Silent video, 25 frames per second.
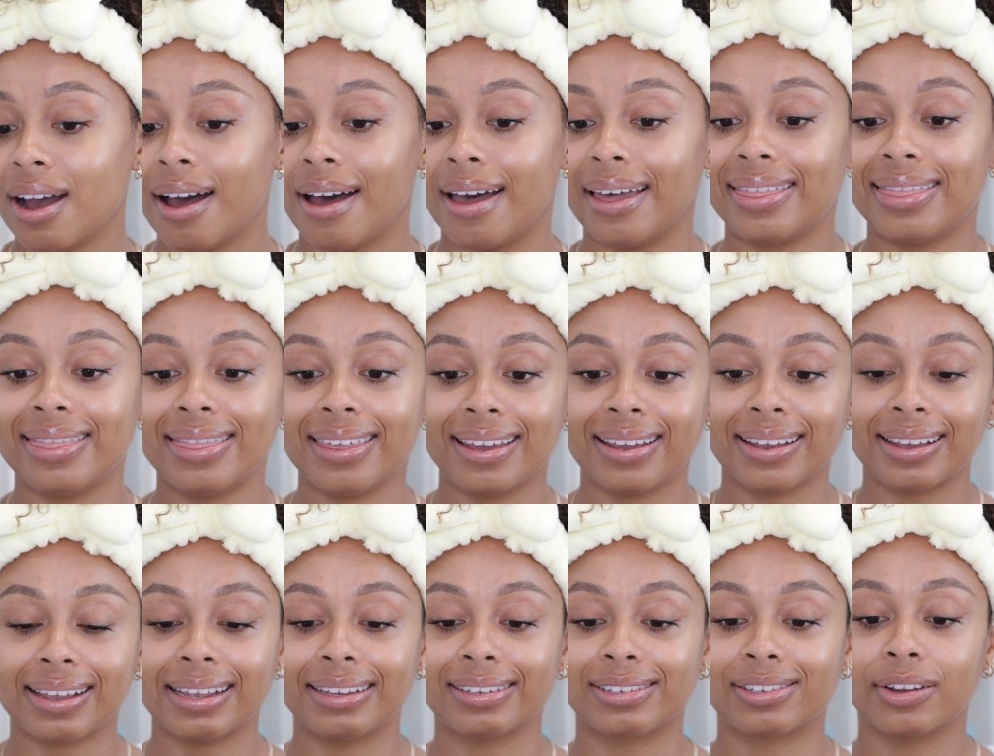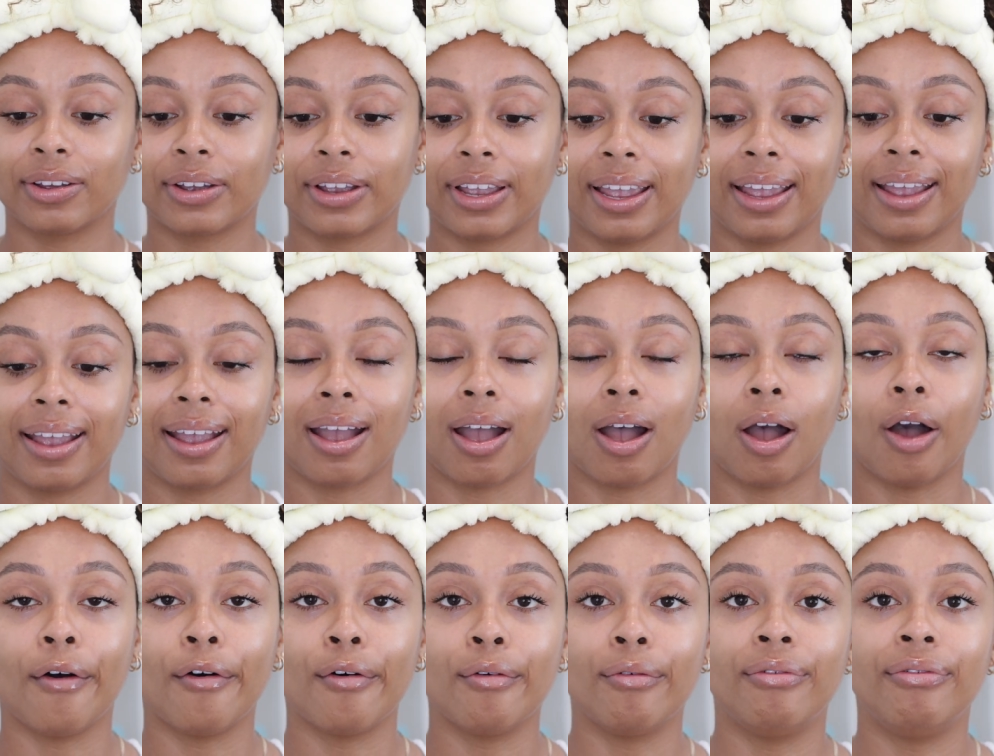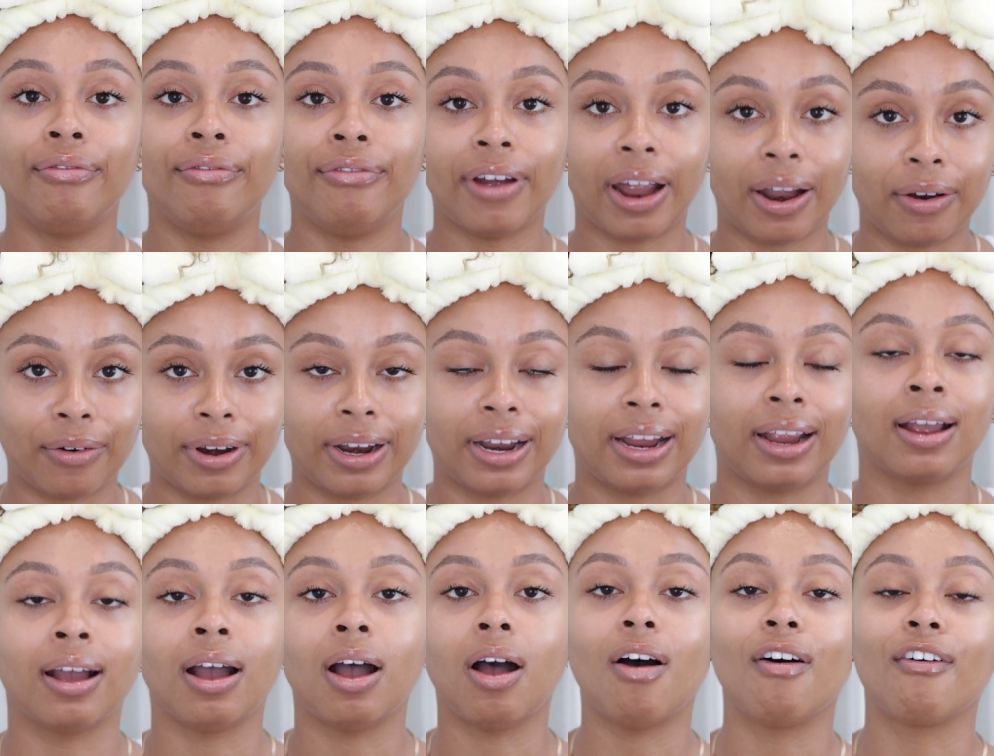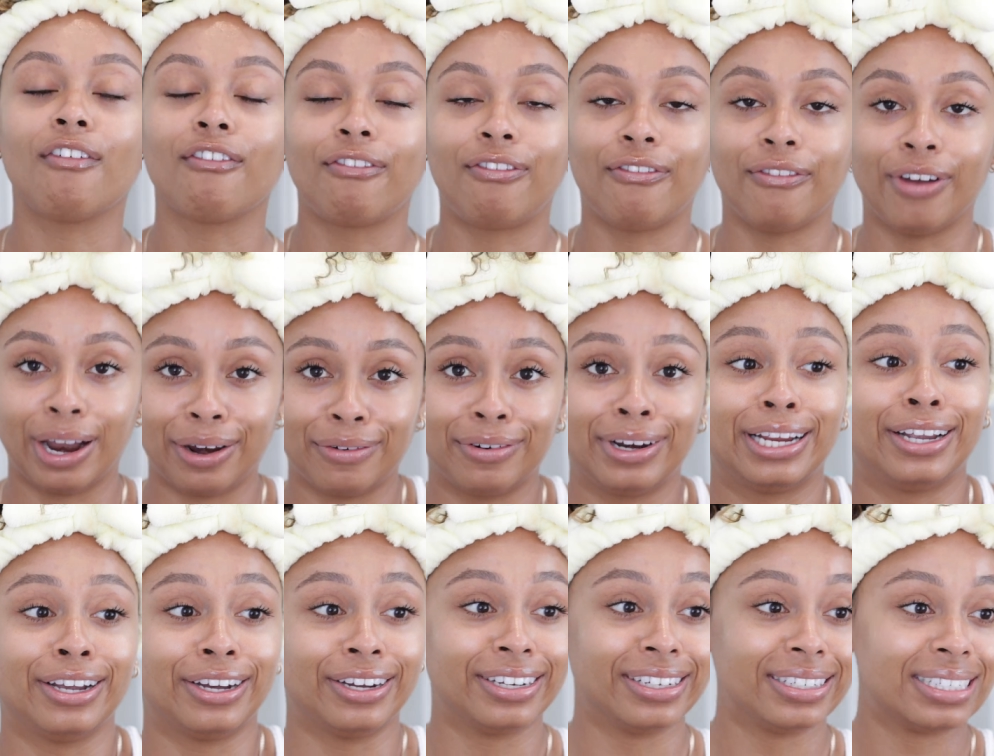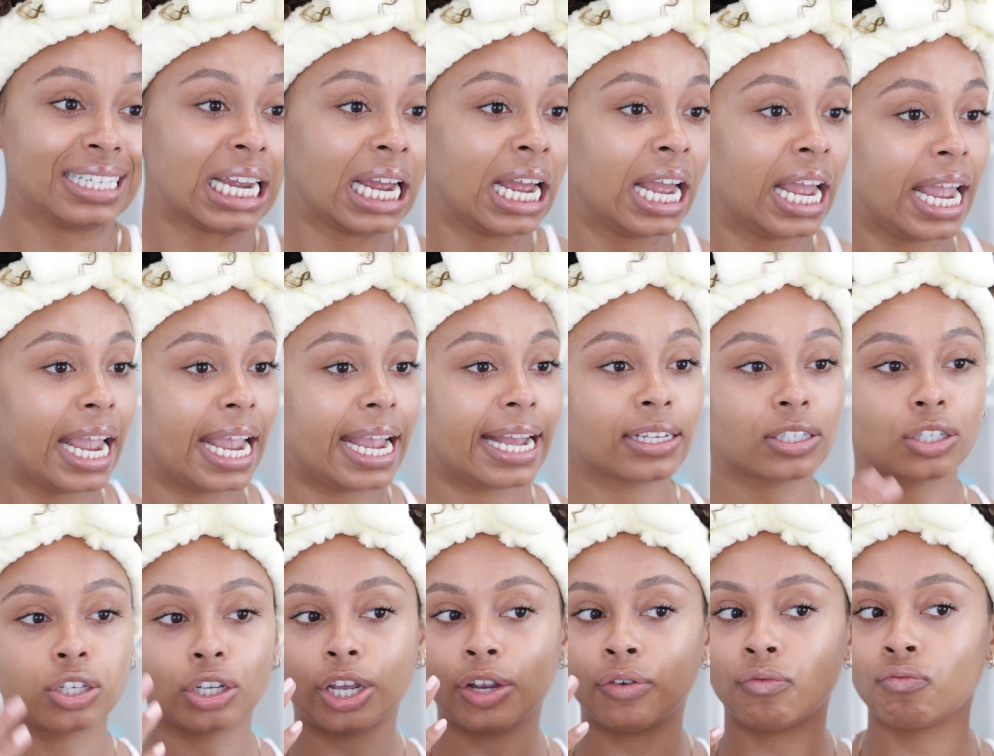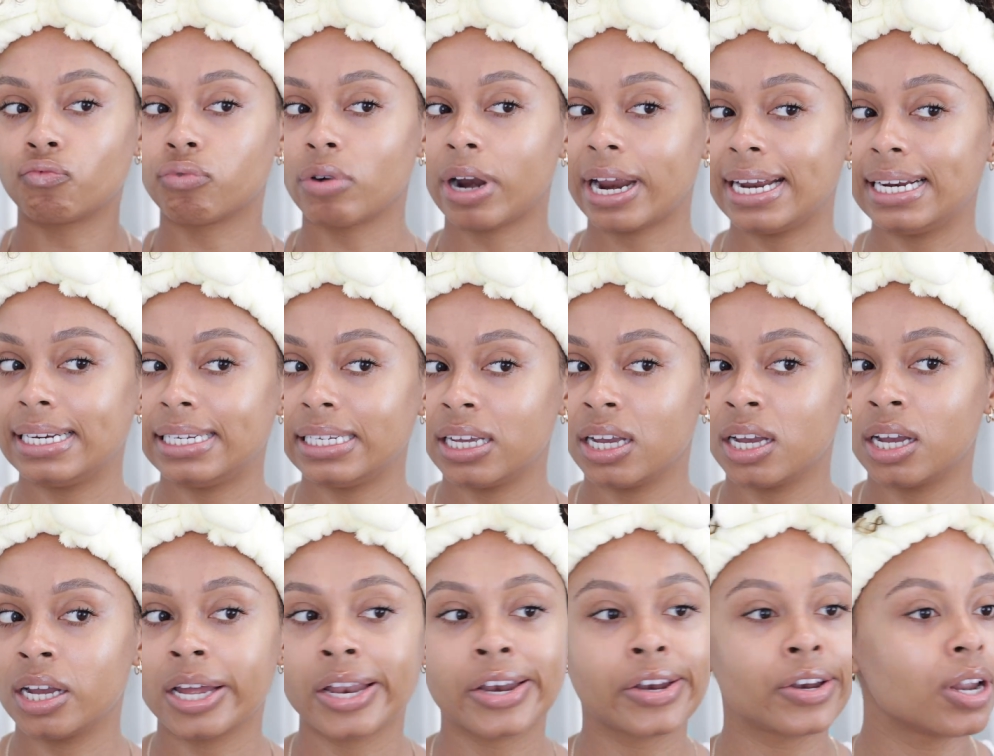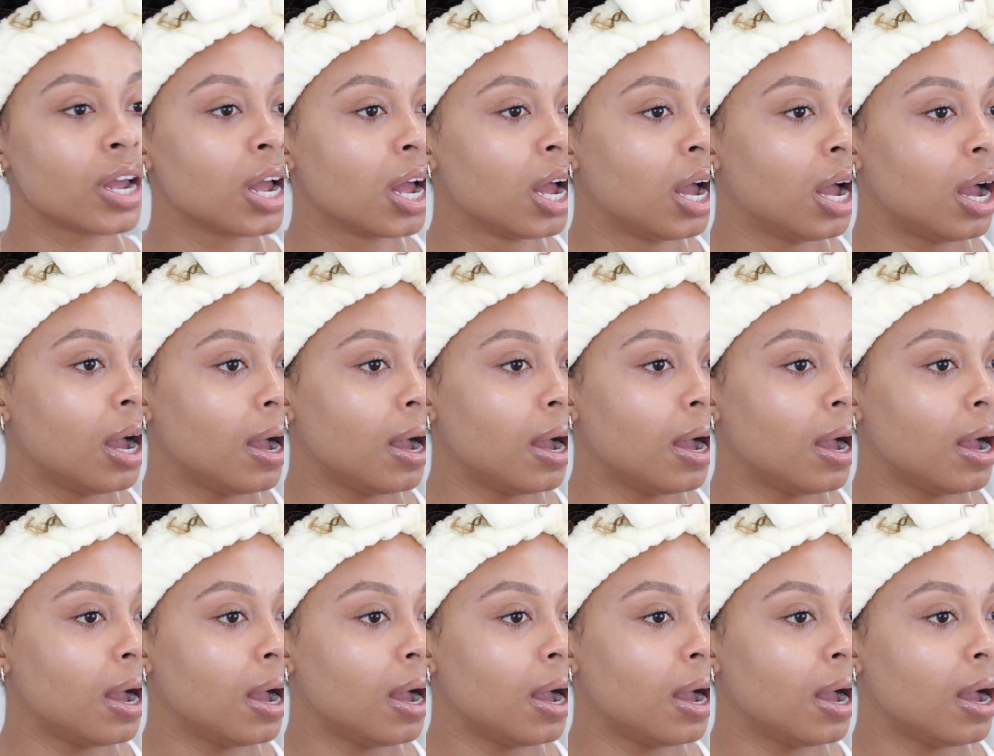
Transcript: I think it's looking very Very good. It's looking radiant.